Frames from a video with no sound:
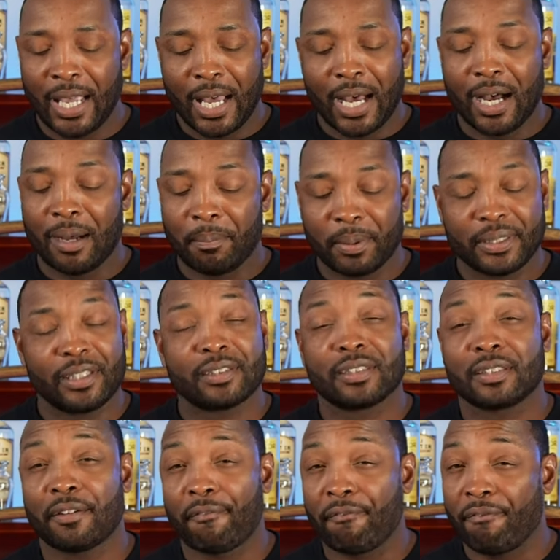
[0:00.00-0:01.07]
uh, but this
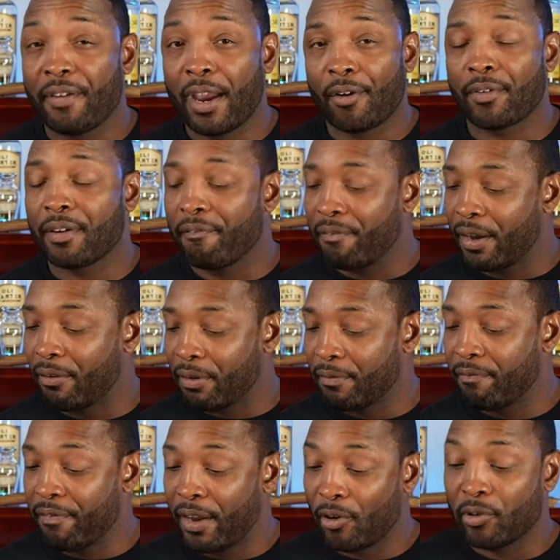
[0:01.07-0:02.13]
is a very, very,
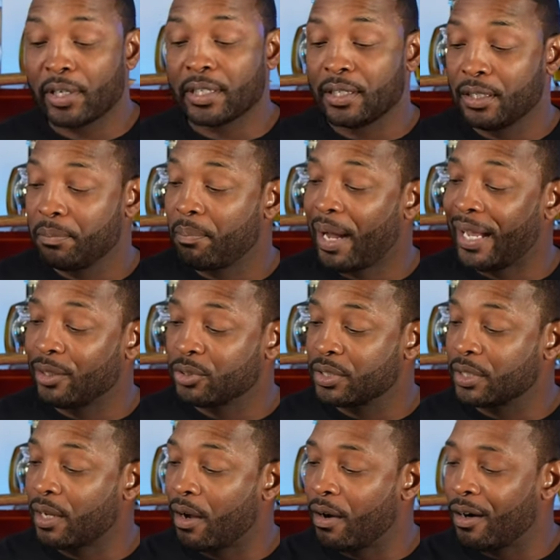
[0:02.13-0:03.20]
very good mild
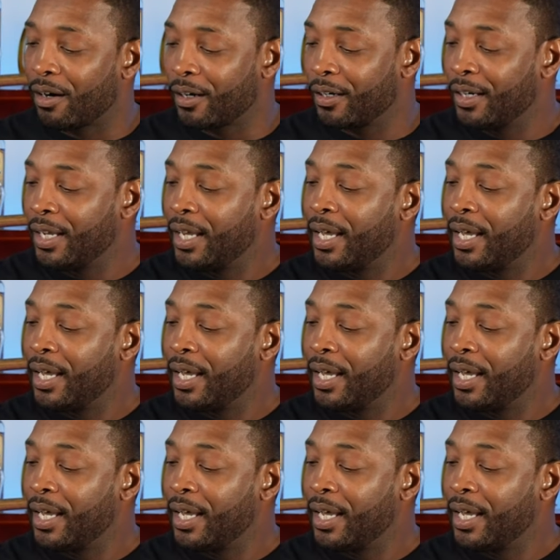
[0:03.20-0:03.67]
cigar.